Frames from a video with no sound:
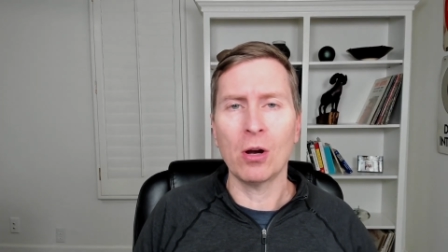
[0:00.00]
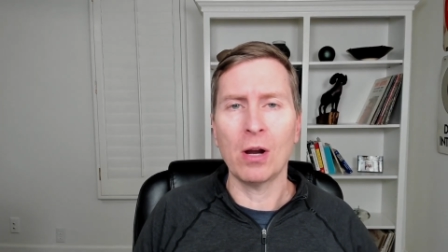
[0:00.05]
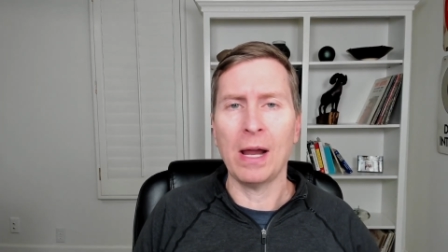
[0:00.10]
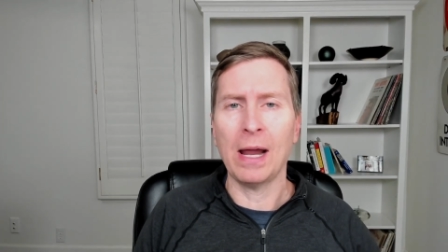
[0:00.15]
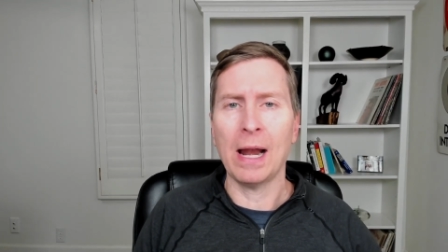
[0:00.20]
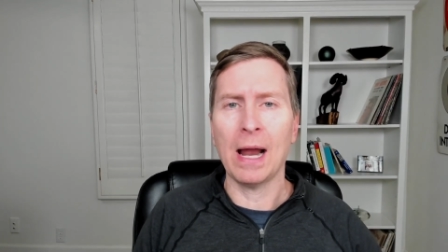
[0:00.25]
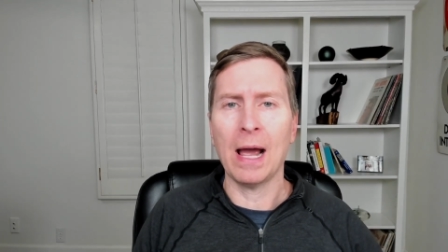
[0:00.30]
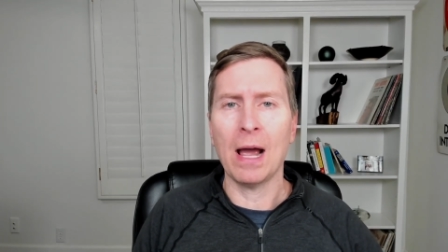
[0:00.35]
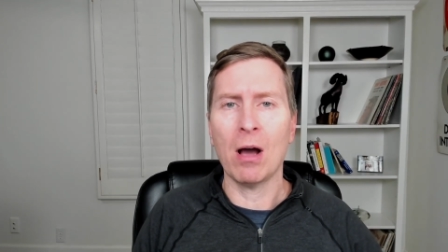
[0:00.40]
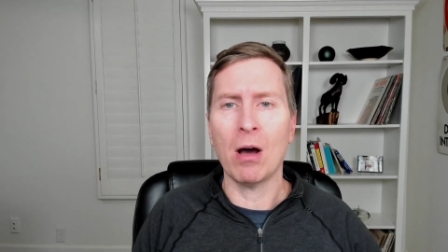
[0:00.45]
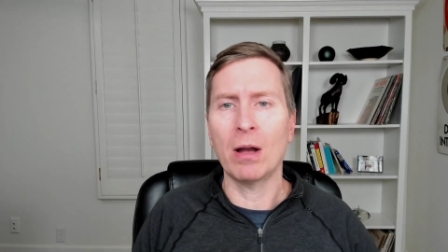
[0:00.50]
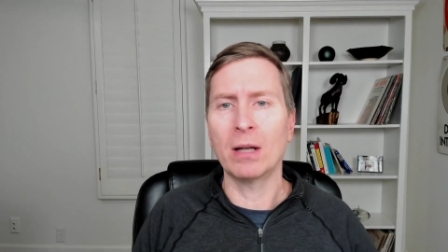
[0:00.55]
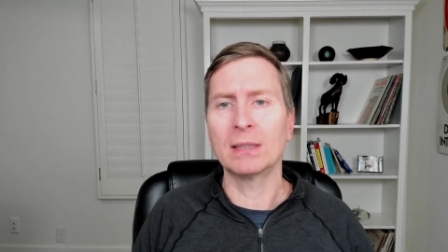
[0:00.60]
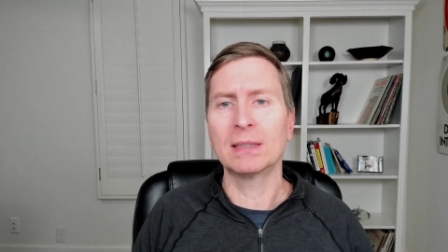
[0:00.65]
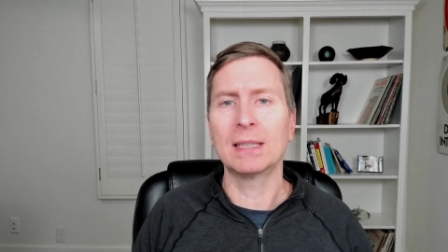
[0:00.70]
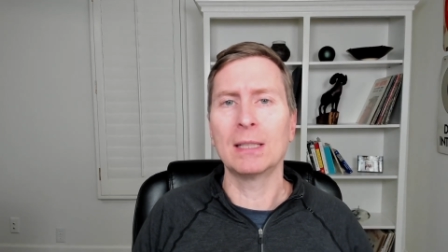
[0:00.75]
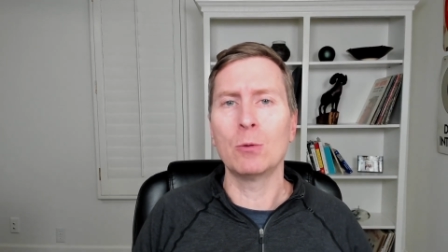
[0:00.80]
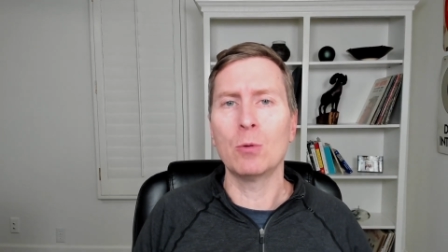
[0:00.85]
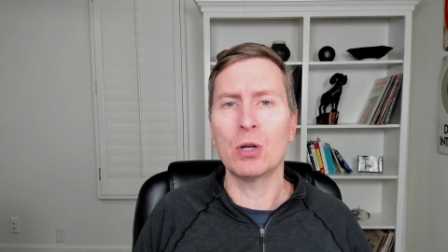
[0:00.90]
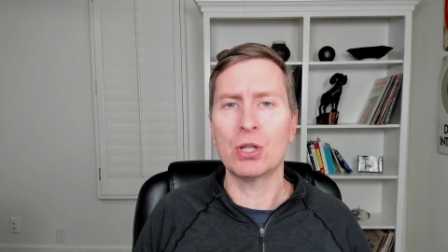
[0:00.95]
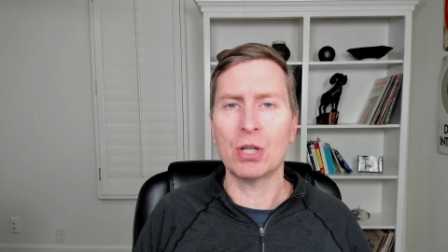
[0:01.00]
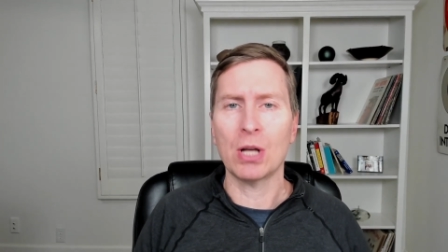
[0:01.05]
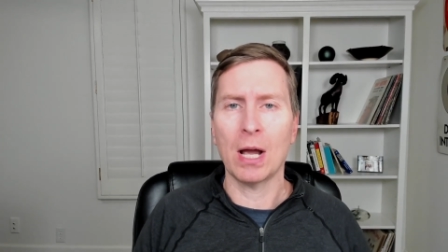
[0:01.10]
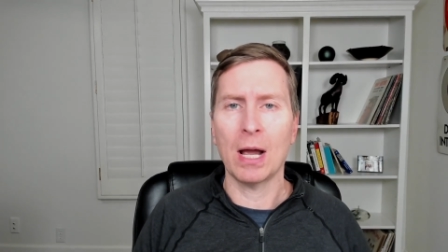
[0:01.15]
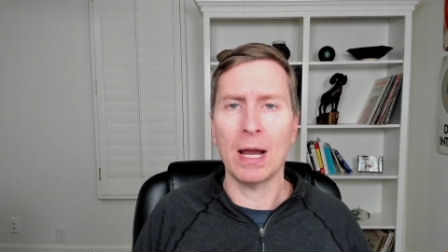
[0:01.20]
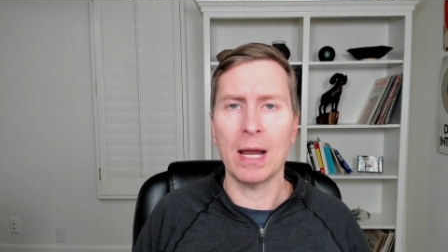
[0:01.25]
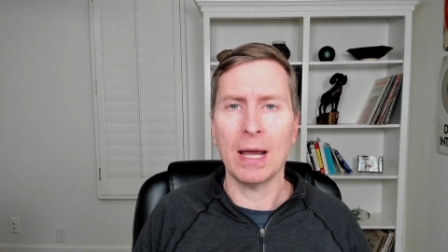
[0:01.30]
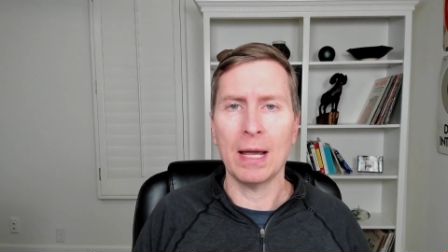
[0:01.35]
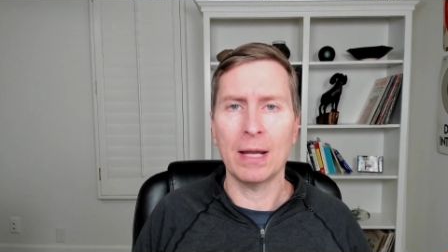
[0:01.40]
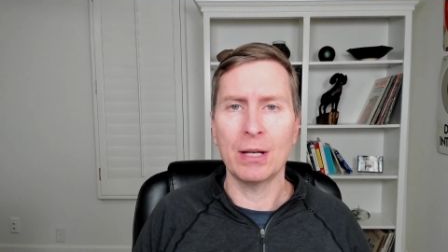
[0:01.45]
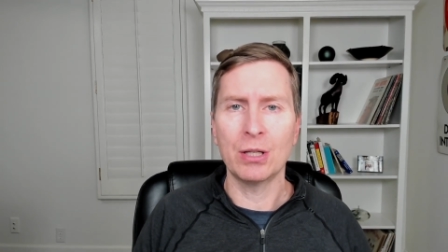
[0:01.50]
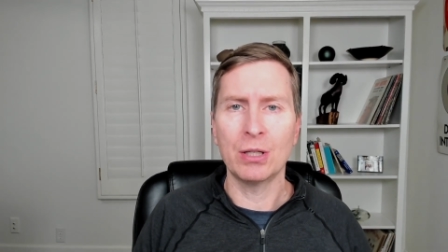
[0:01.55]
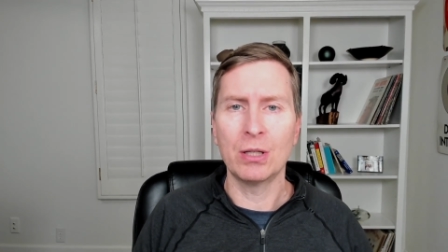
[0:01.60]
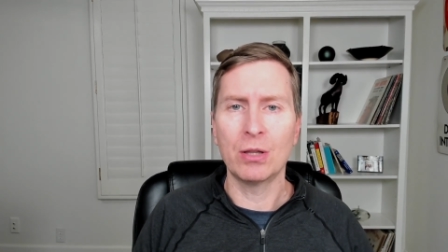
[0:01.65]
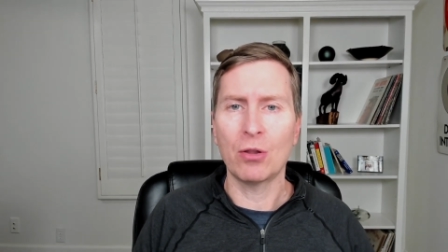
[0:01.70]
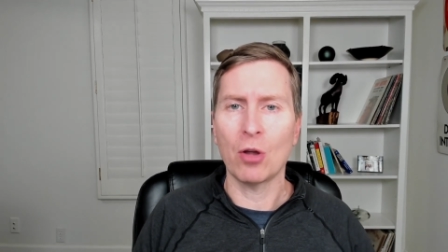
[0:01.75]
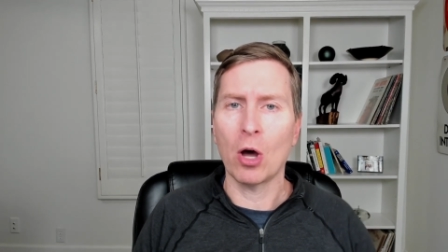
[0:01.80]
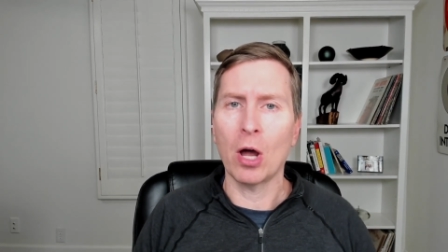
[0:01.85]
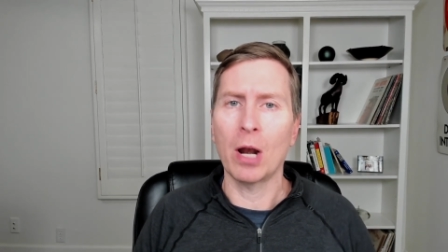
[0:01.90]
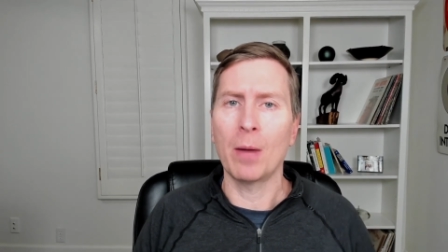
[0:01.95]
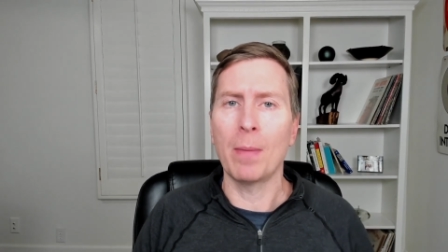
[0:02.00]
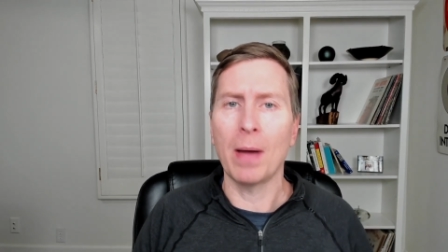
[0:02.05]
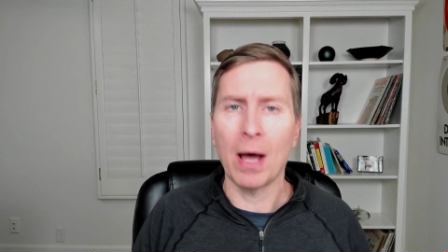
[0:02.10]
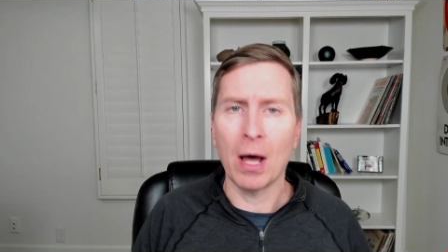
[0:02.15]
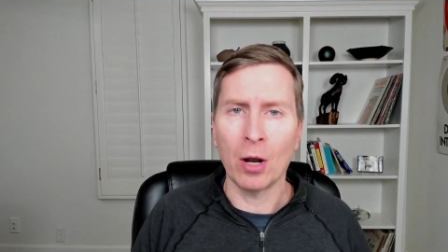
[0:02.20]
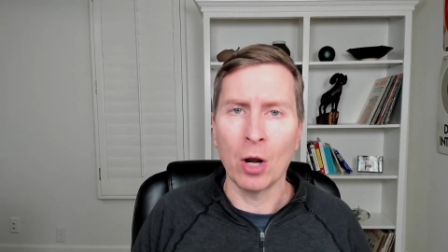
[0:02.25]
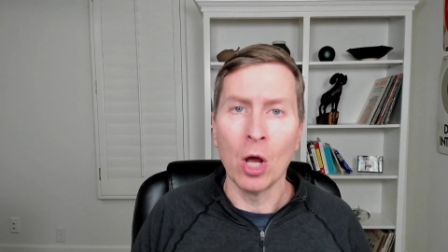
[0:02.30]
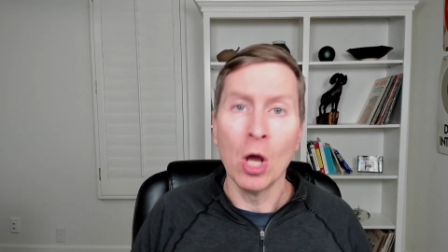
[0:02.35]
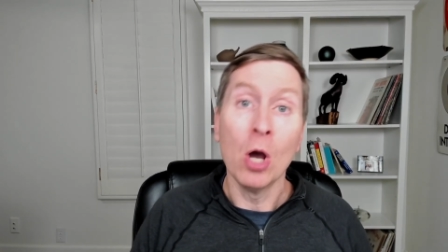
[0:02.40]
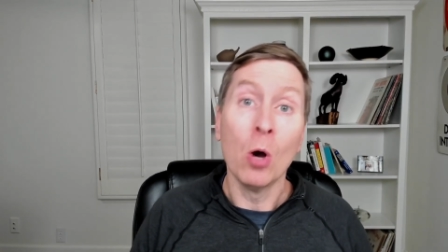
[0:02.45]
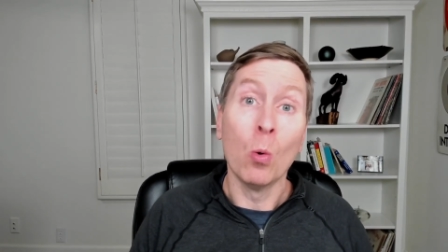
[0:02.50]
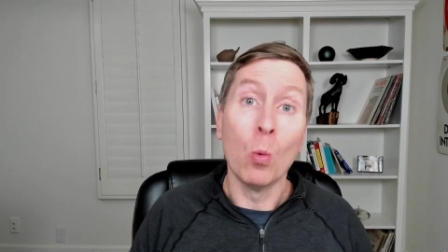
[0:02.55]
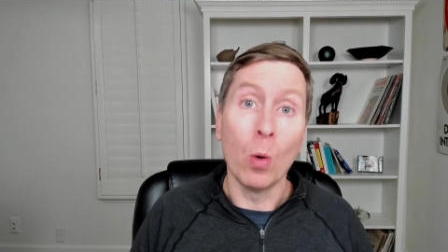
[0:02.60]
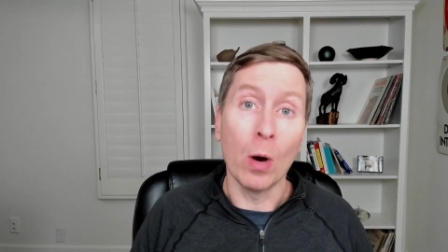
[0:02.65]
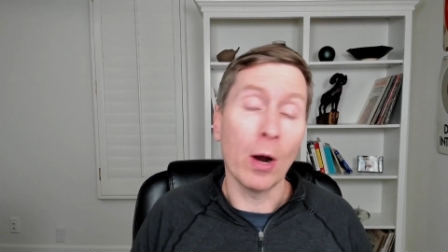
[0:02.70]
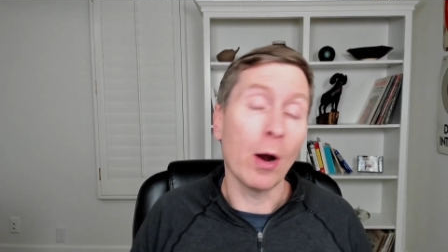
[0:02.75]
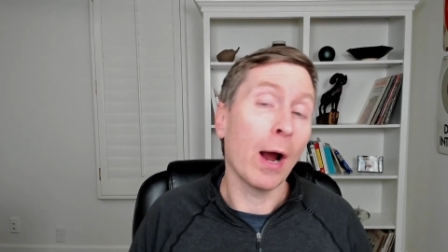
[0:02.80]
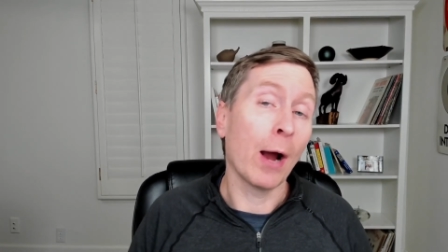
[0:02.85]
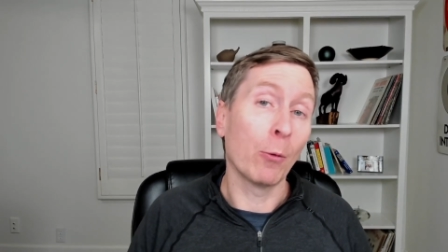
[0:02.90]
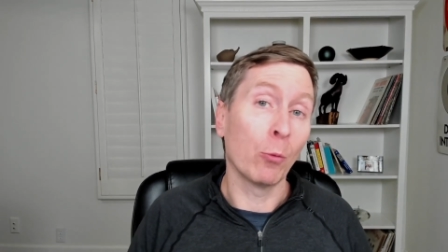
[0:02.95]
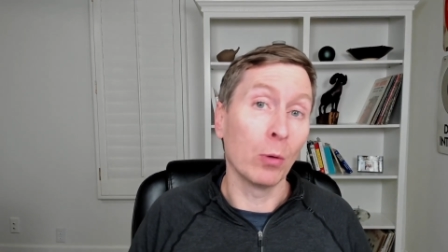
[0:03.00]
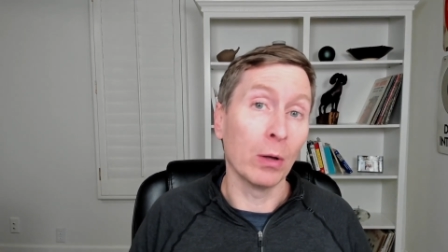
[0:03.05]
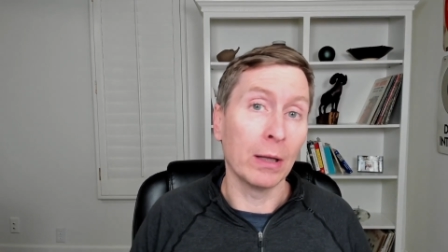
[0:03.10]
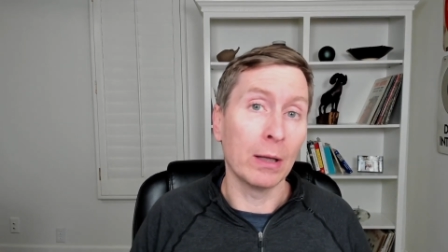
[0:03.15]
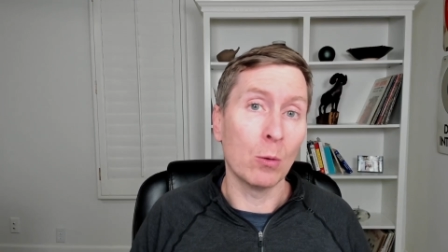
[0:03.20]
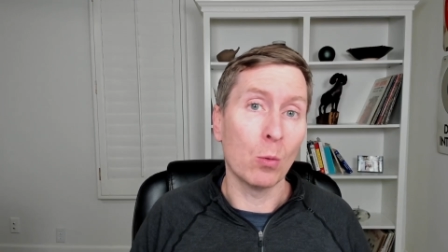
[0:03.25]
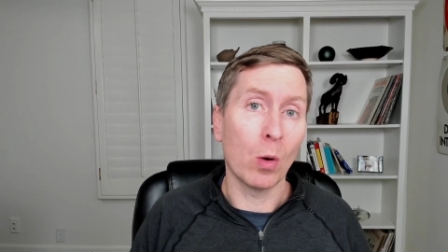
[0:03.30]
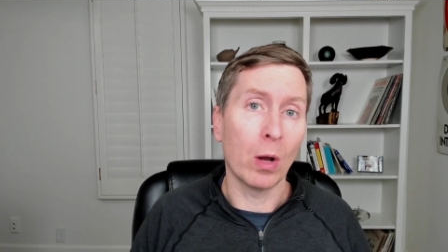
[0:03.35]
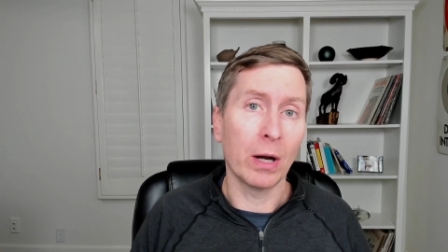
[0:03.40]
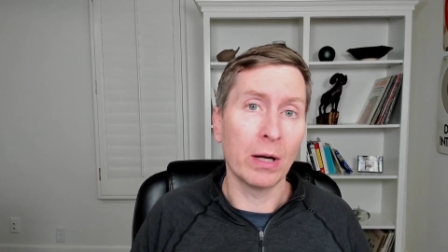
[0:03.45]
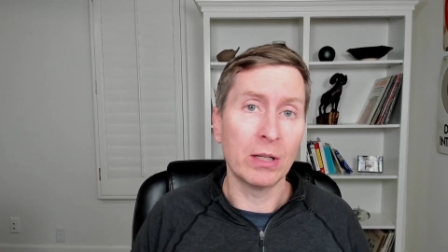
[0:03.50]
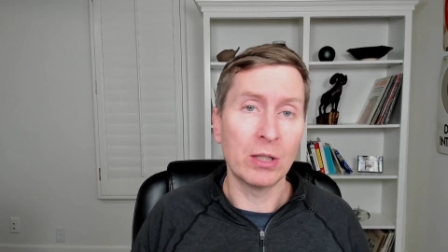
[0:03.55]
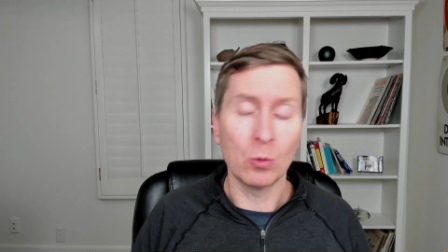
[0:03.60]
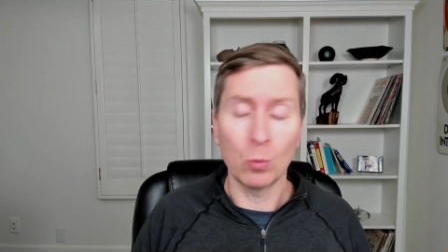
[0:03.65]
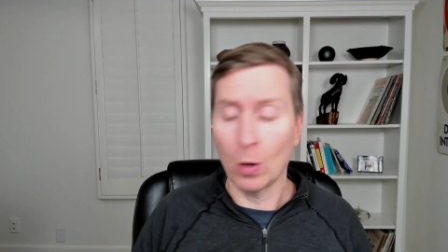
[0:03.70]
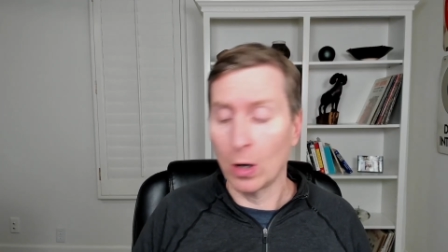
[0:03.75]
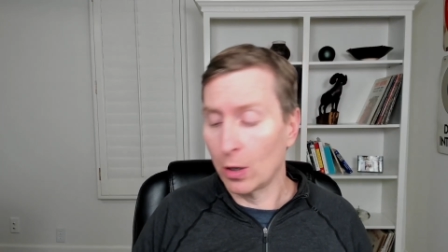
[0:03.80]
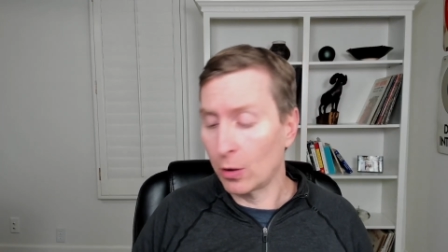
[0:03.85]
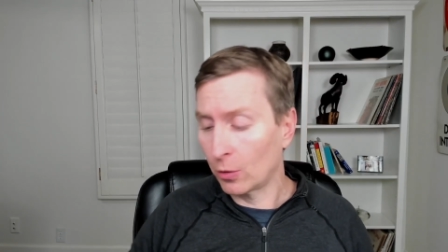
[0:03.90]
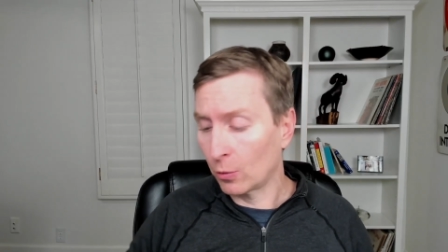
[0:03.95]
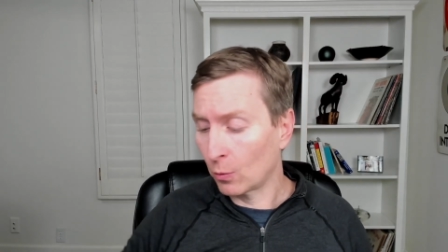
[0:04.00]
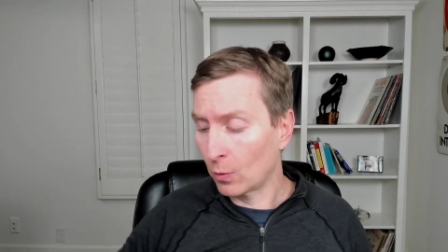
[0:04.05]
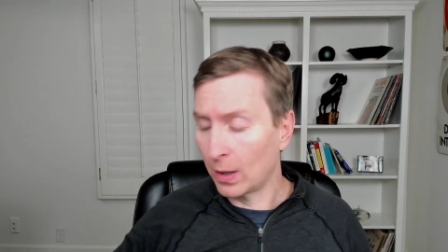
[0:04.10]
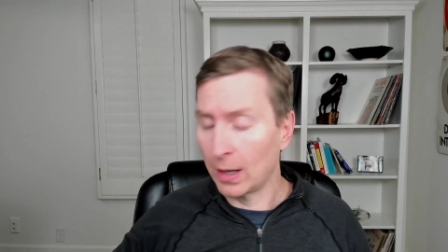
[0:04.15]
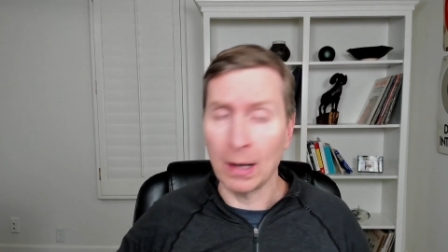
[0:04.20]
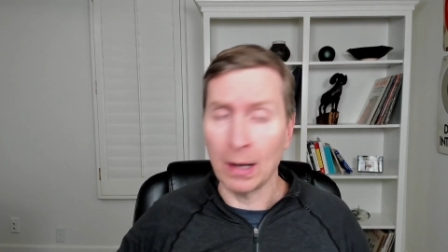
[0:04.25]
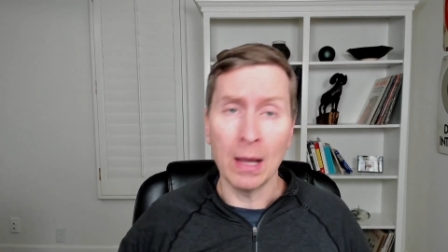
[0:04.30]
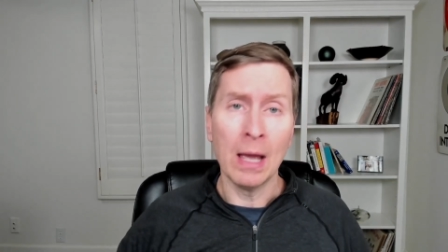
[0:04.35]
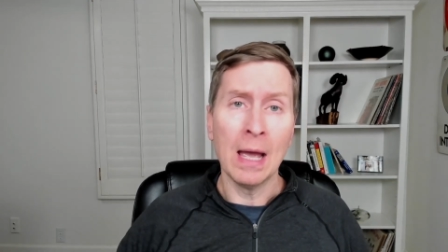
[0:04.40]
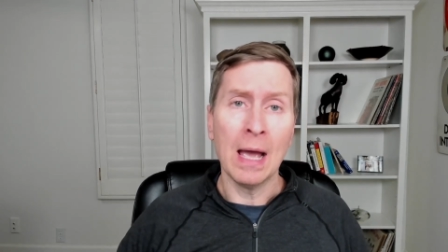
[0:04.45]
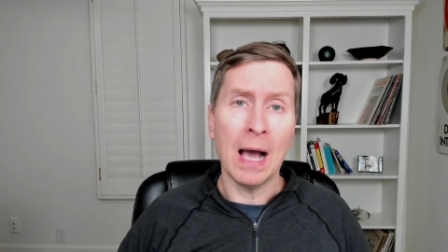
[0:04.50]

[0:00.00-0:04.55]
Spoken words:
and I honestly wish I had thought about where I really wanted to wear the ring.